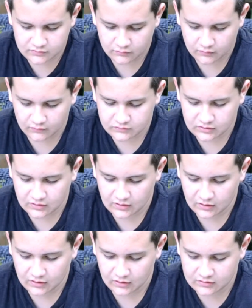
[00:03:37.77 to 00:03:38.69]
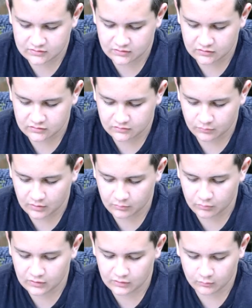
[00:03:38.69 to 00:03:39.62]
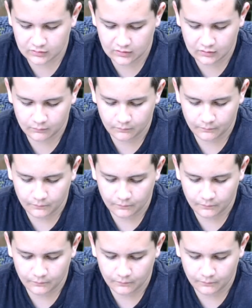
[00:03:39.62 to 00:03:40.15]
sort of genetic extinction by breeding with them.